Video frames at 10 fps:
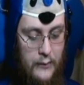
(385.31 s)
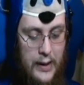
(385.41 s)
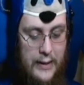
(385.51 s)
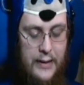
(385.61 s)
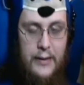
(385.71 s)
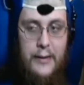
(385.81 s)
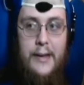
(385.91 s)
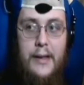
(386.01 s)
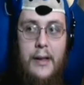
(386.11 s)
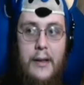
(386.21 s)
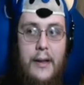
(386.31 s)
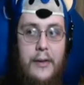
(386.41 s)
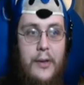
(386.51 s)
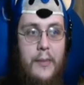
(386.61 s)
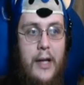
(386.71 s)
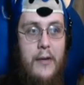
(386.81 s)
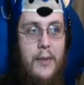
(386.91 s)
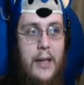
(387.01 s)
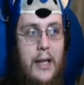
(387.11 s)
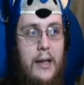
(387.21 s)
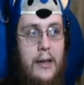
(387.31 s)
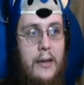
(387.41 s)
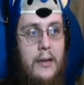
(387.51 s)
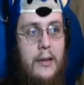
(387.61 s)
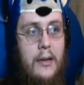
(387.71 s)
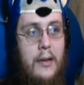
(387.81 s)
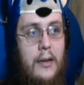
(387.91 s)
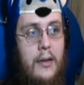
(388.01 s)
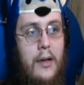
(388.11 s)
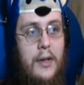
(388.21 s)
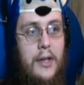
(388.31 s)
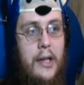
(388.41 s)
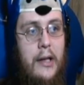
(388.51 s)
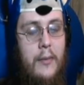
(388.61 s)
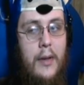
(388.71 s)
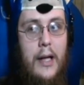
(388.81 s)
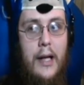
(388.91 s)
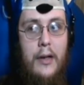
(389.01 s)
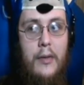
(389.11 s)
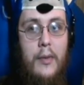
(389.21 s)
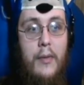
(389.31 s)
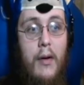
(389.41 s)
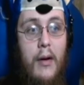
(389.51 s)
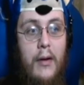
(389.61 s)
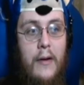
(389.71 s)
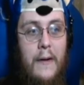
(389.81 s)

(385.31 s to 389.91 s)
I think Donkey Kong Country might have been a launch title, but I could be wrong.